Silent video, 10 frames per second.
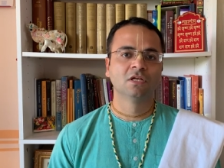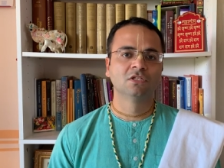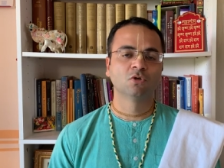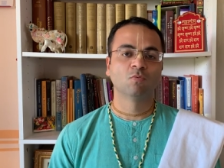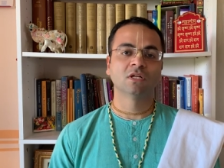
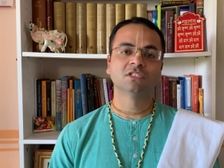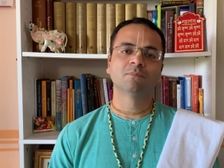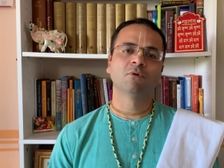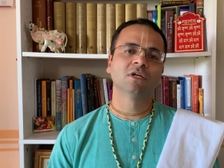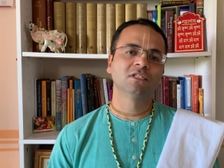So once
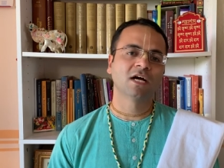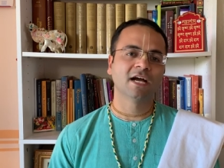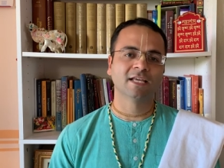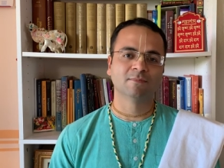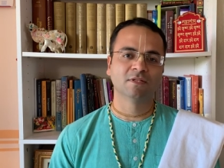upon a
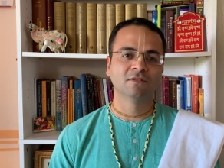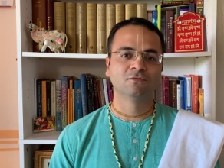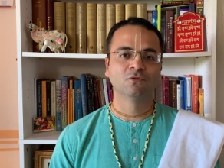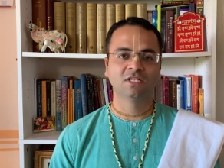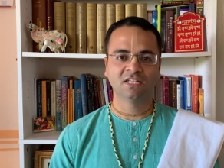time in the
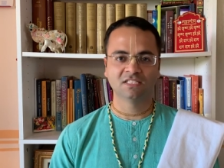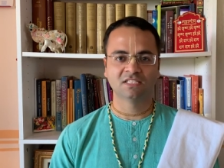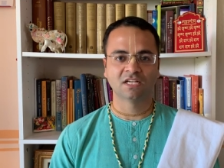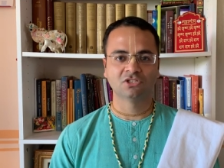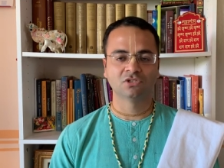fourteenth
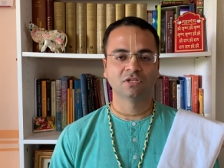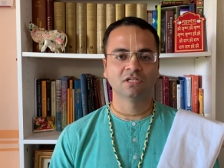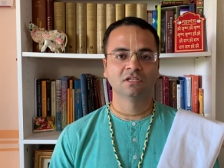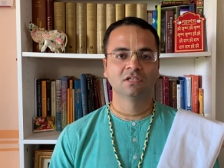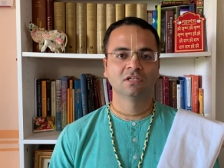
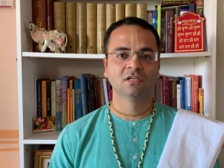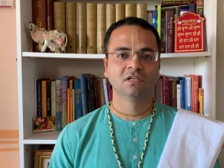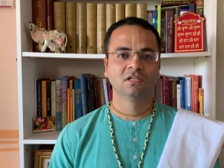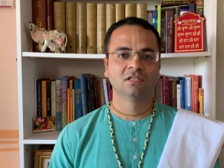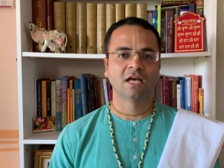century,
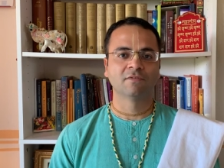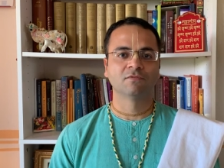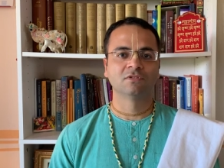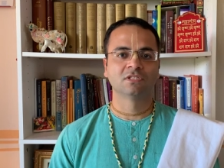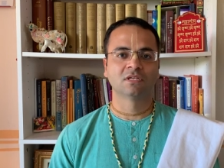that
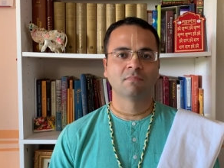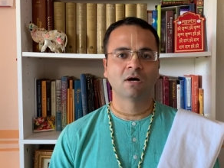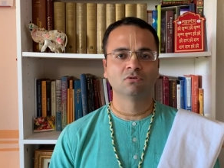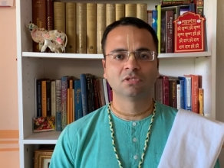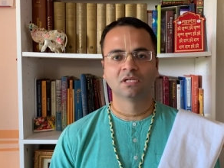was
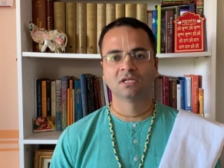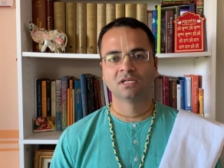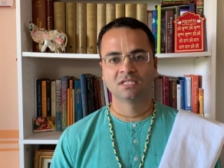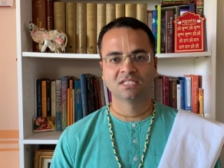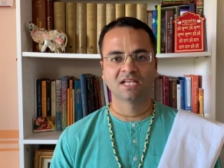about
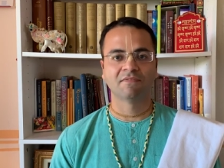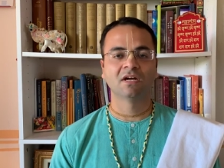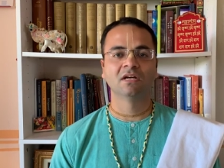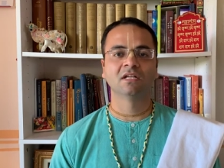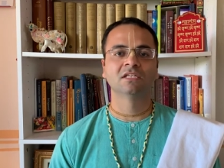seven
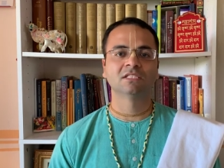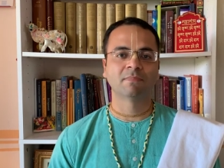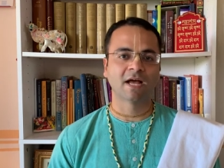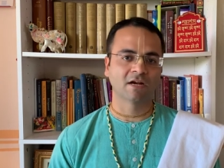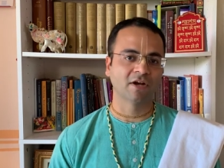hundred years
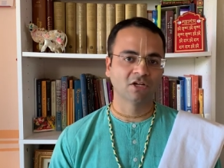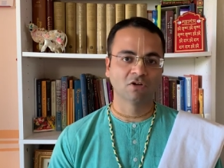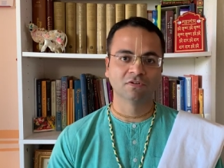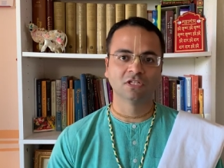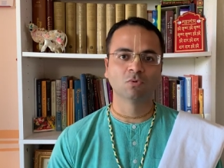back right
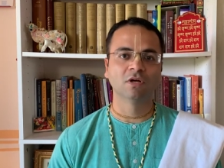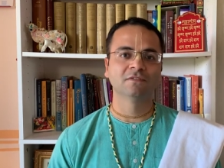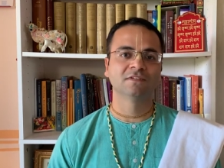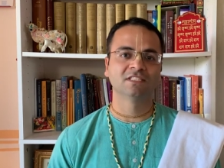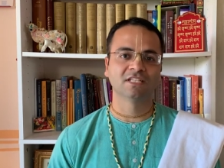now in the
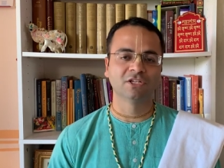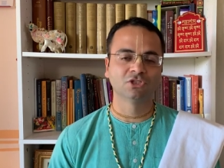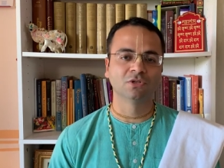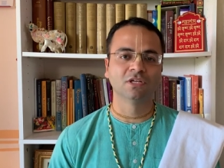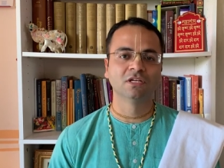twenty-first
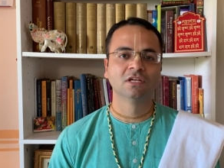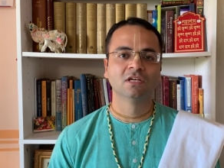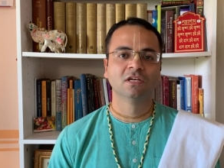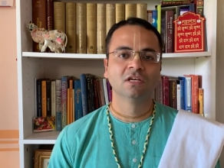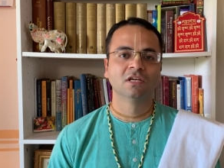century,
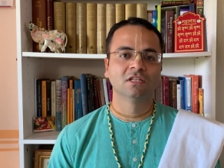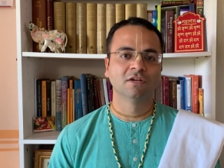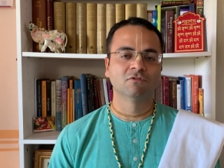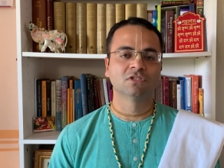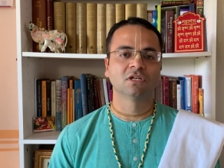
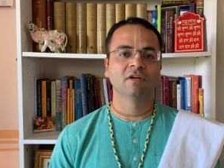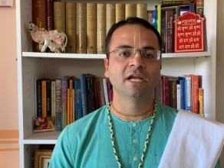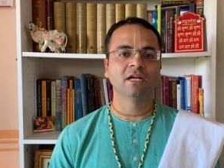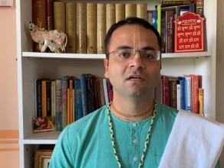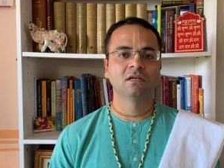there was a
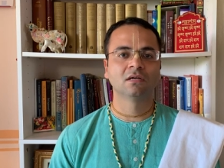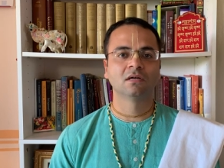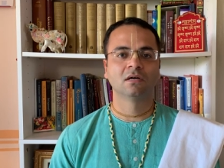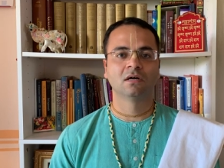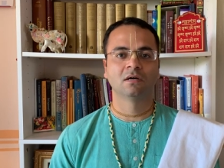great
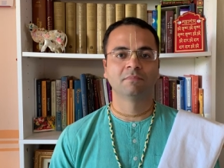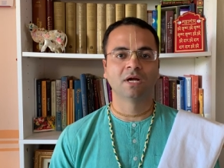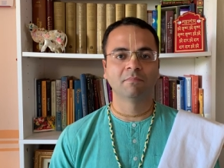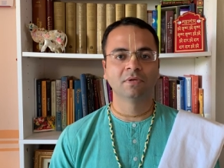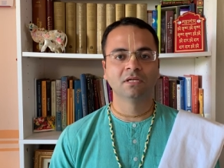uh,
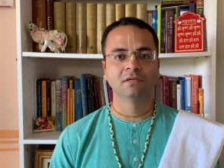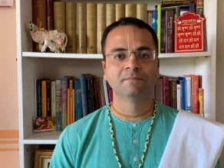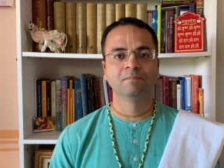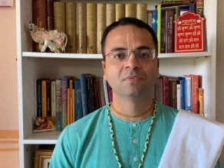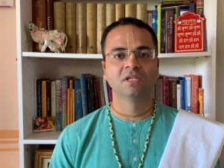Brahmin,
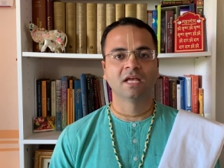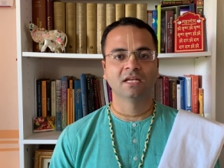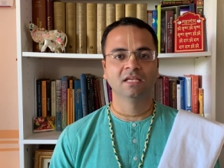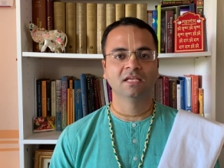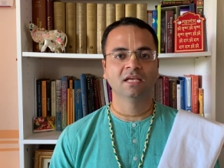
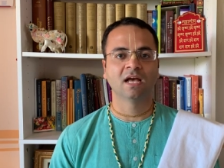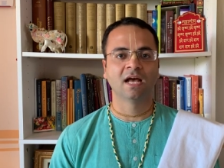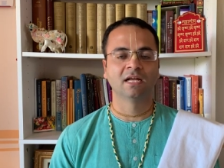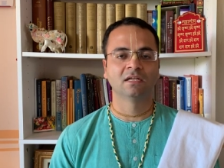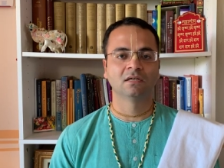and he
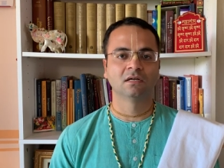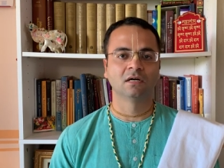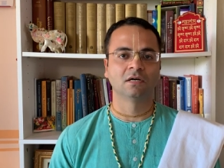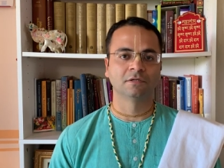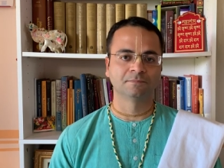had
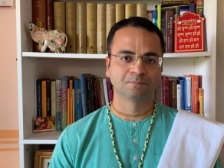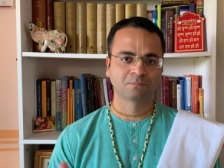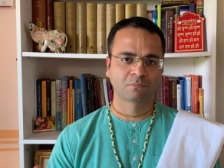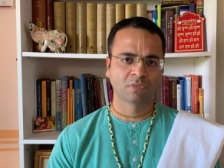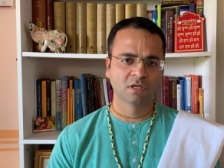um,
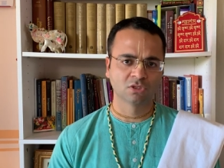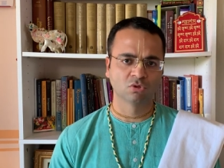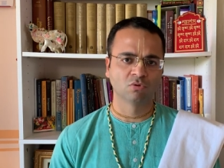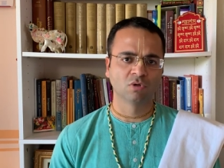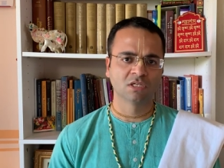
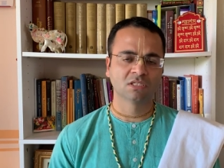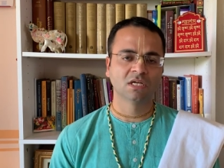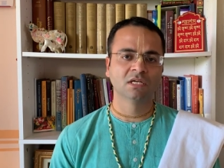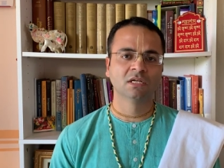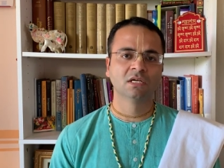so a
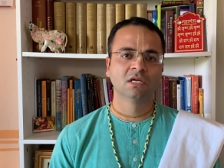son